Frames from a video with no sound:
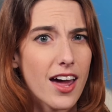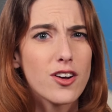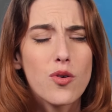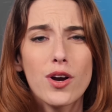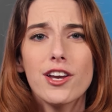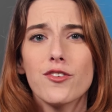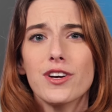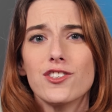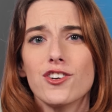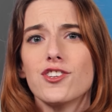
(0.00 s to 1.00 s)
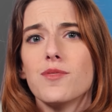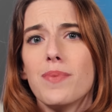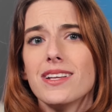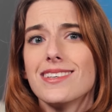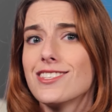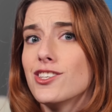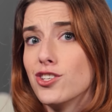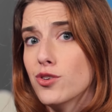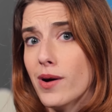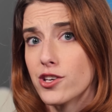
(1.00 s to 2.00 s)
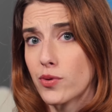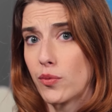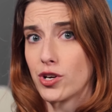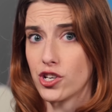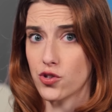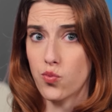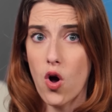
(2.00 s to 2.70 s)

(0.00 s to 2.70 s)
And according to research, the butt doesn't do much when we're just